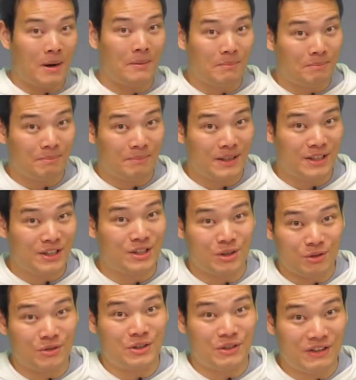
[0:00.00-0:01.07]
But please
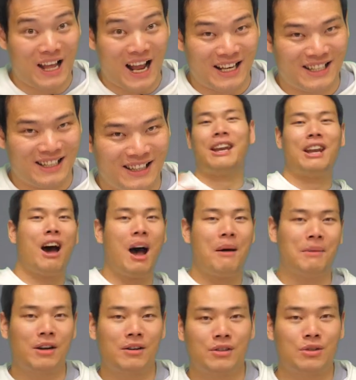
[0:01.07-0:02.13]
don't do that. And now
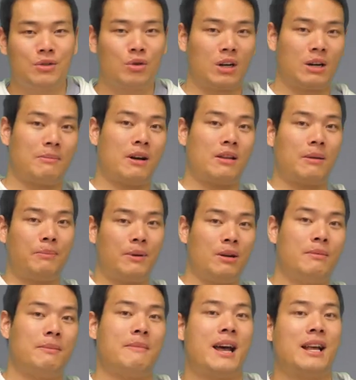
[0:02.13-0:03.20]
I'm going to talk about the
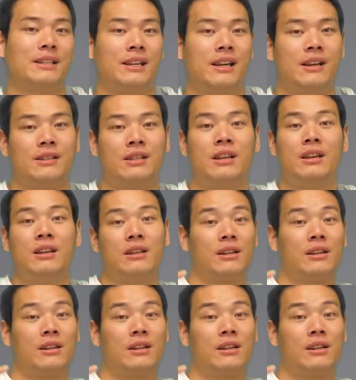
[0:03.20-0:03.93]
purME mask's